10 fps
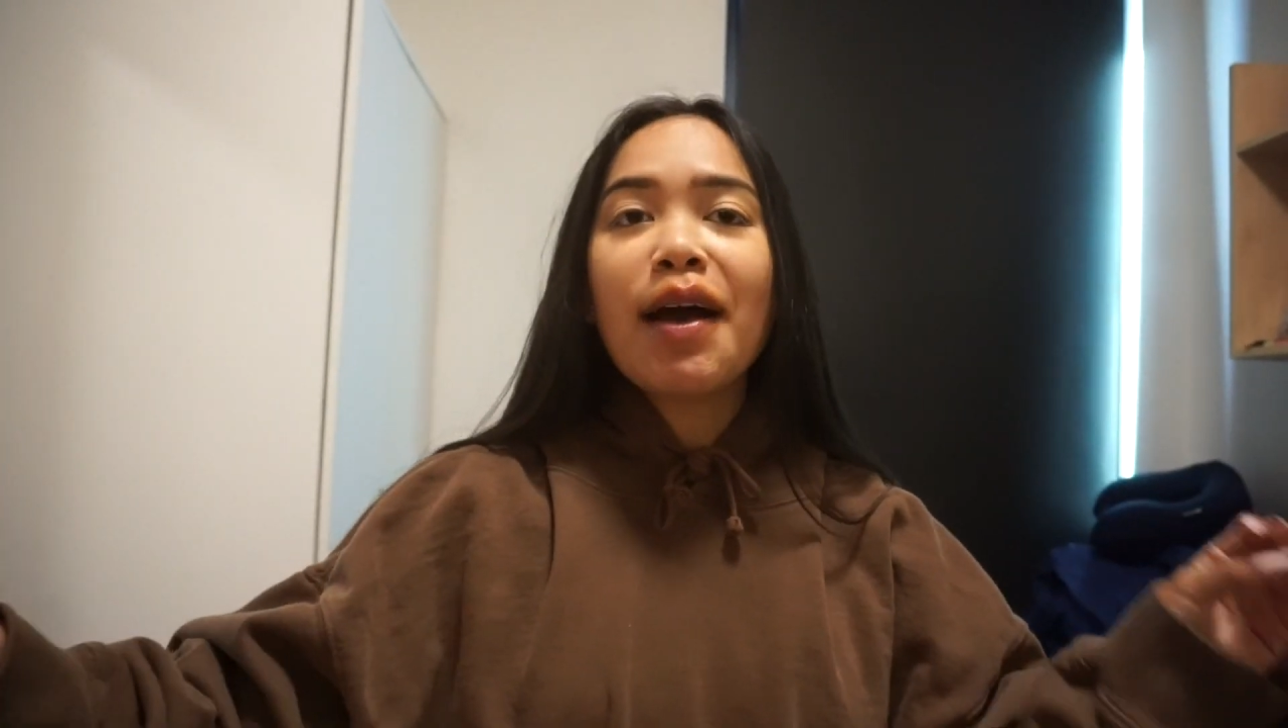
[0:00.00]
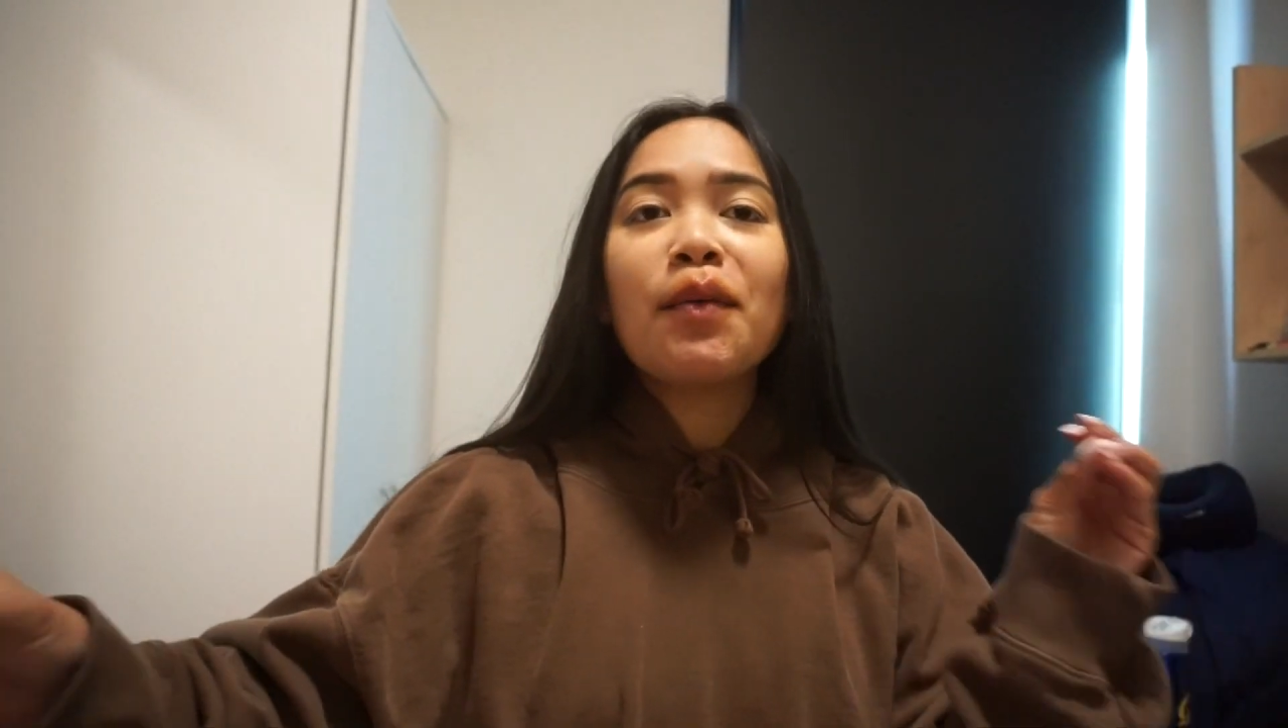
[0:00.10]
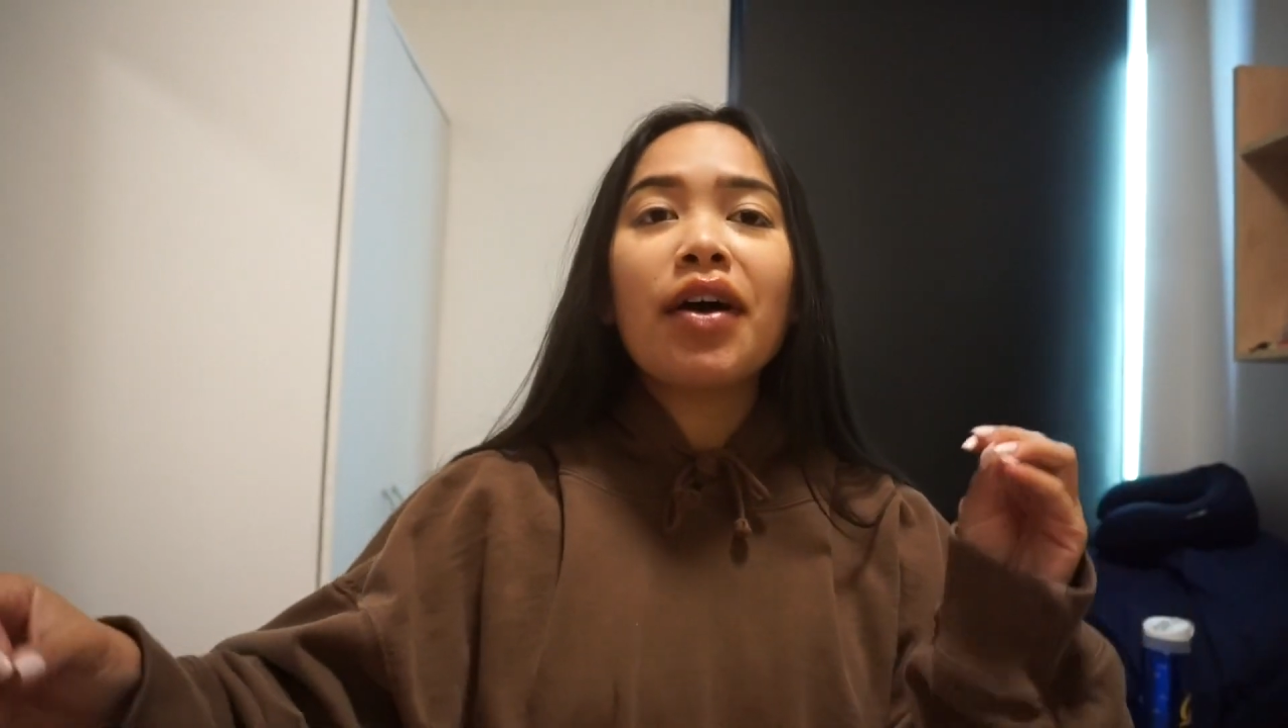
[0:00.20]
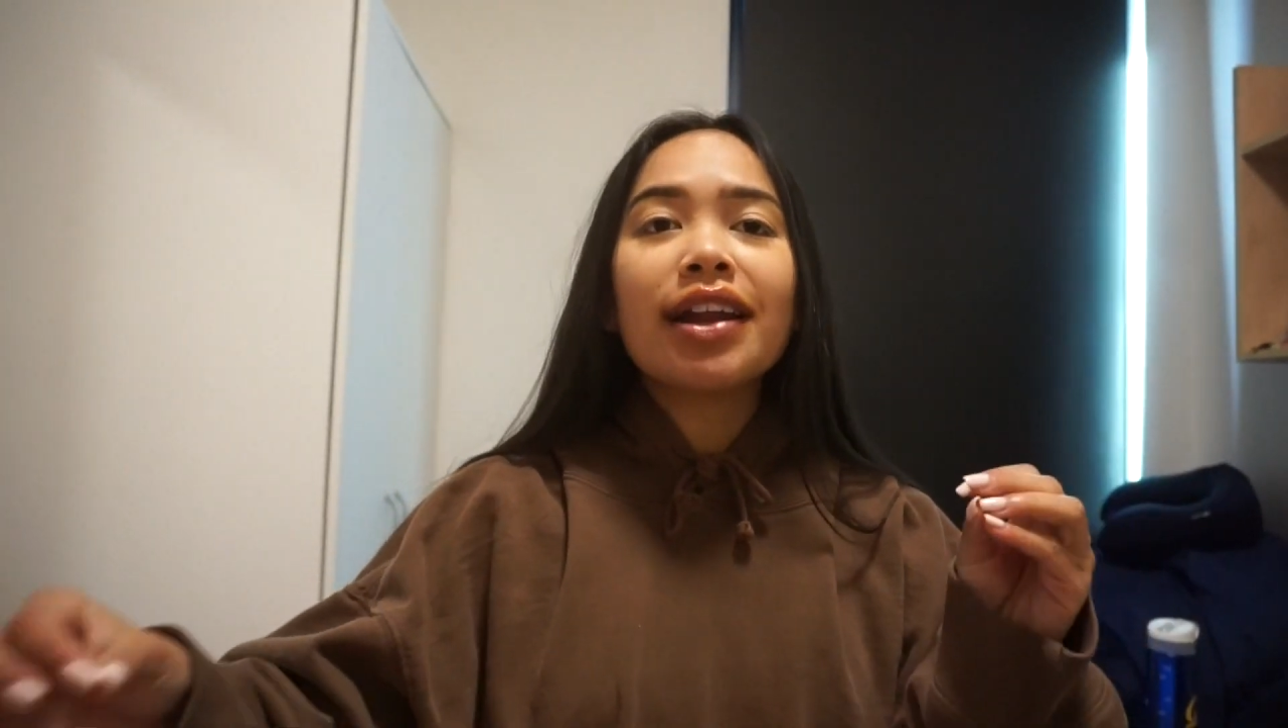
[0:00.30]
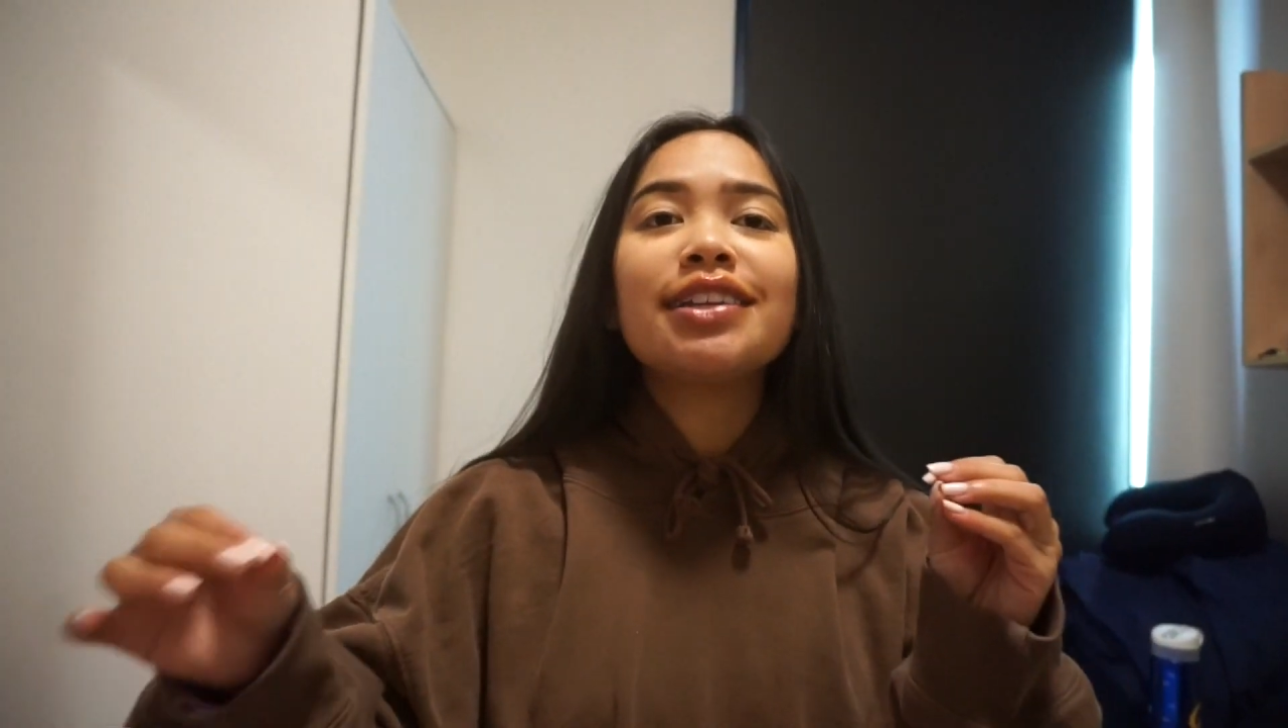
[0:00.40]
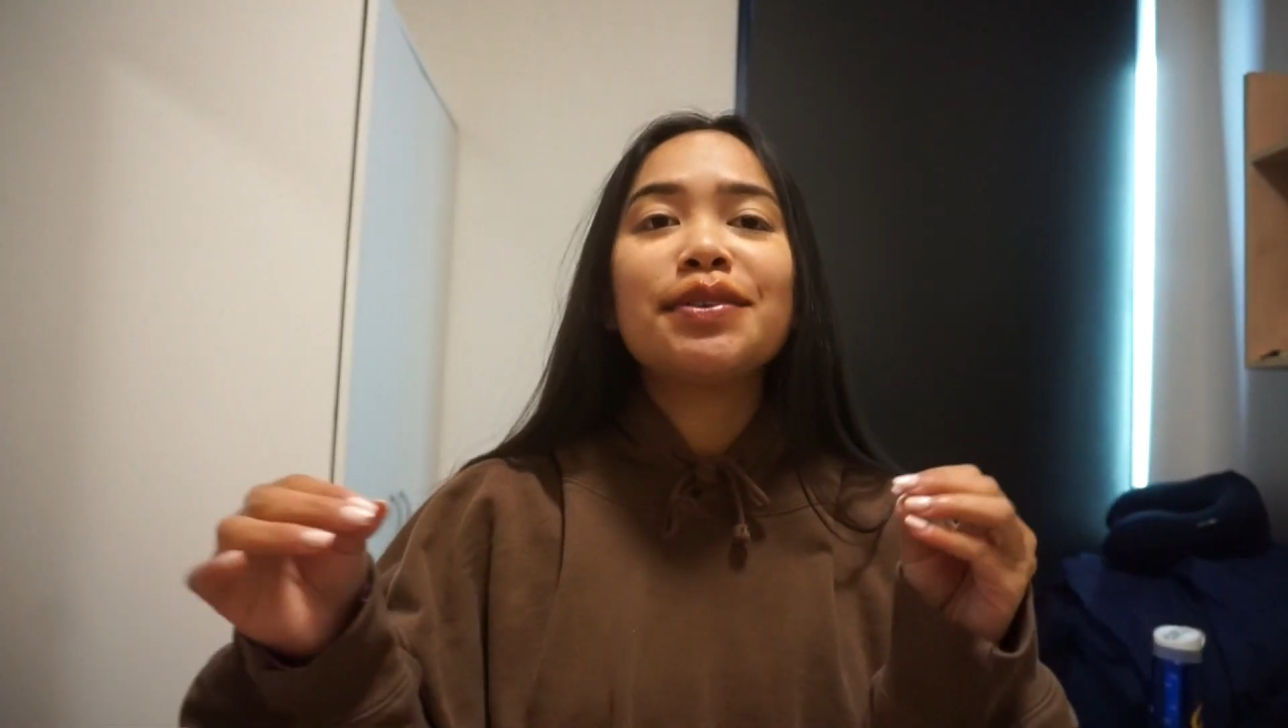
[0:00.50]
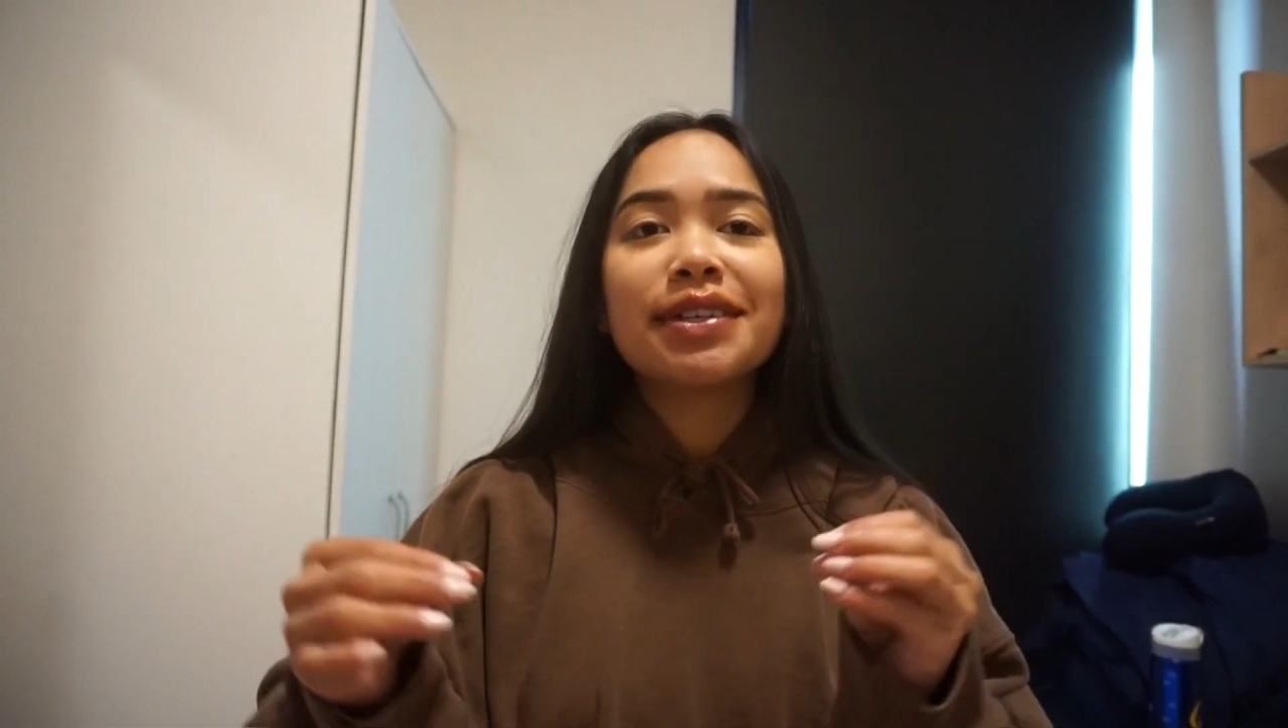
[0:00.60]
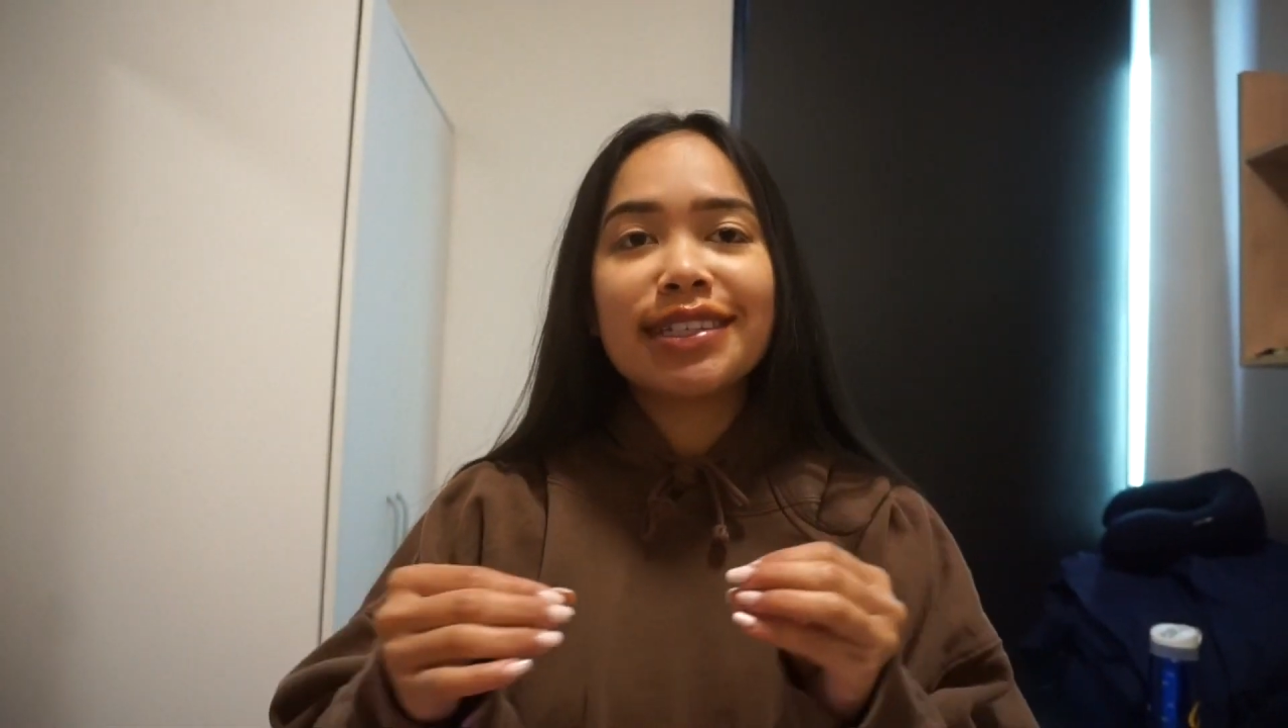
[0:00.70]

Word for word: I wanted to